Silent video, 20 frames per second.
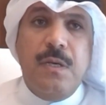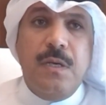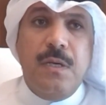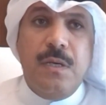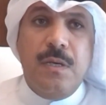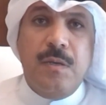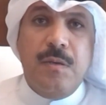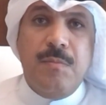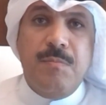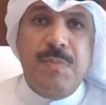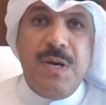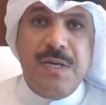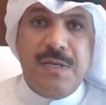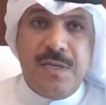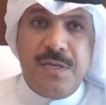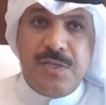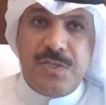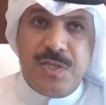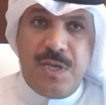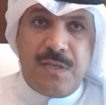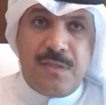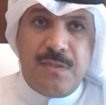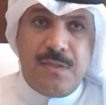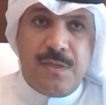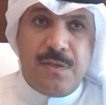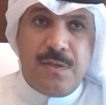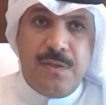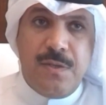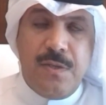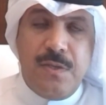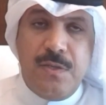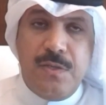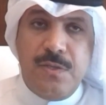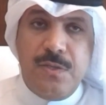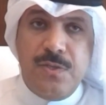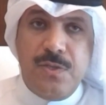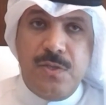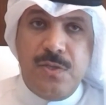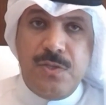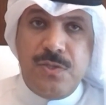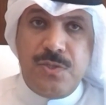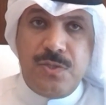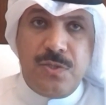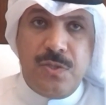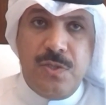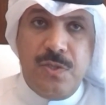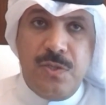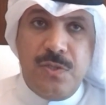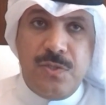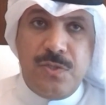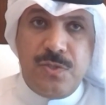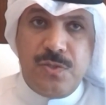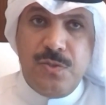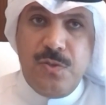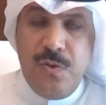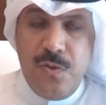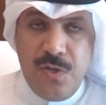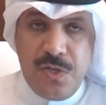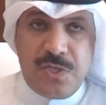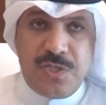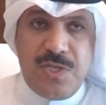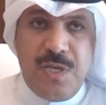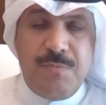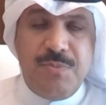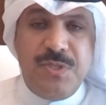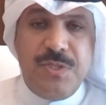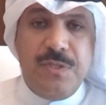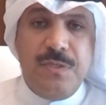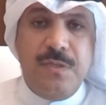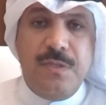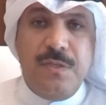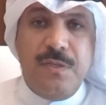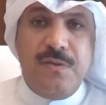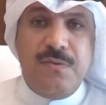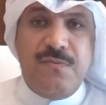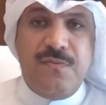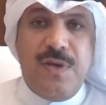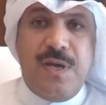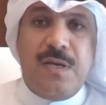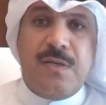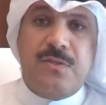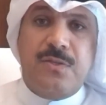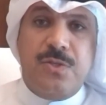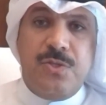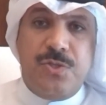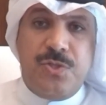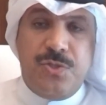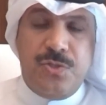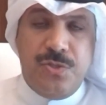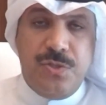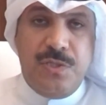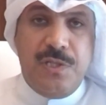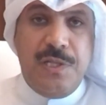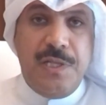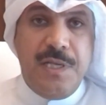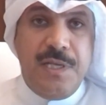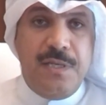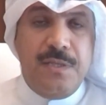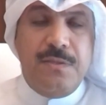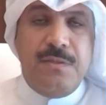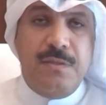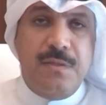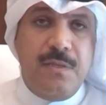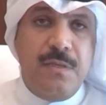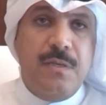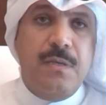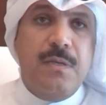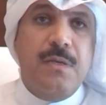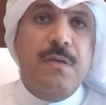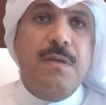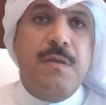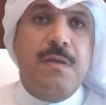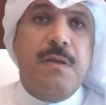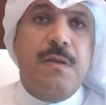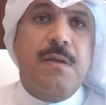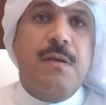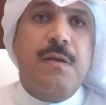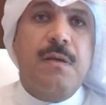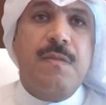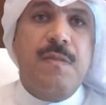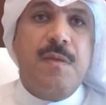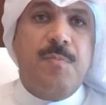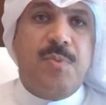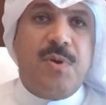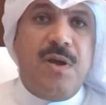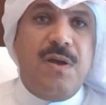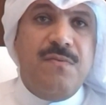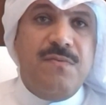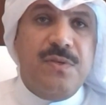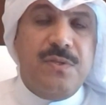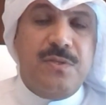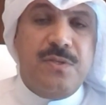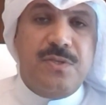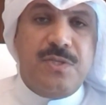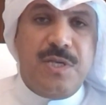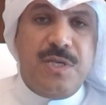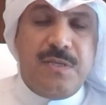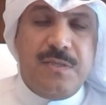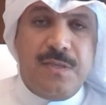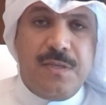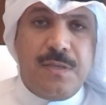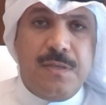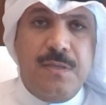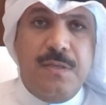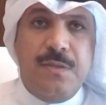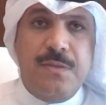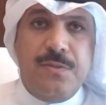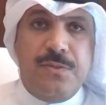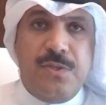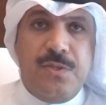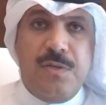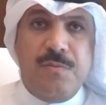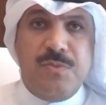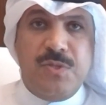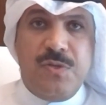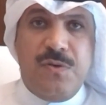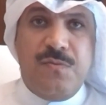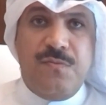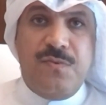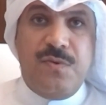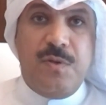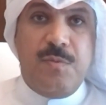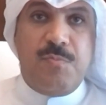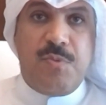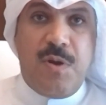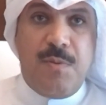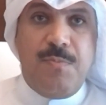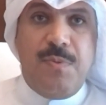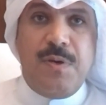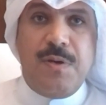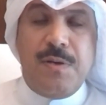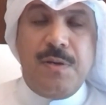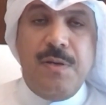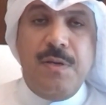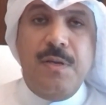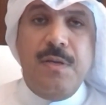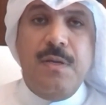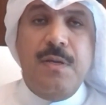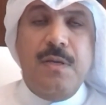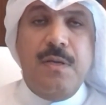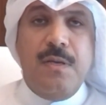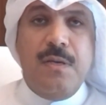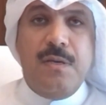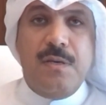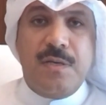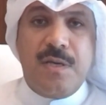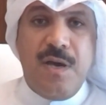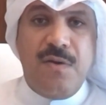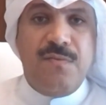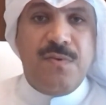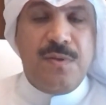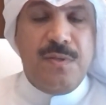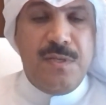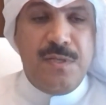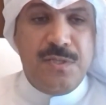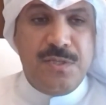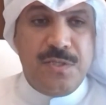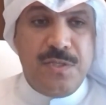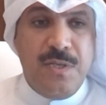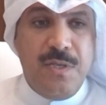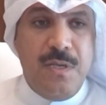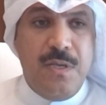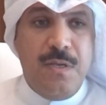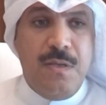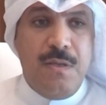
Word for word: The banking sector is, is no exception. In fact, it should lead uh, the private sector in terms of uh, proper uh, governance.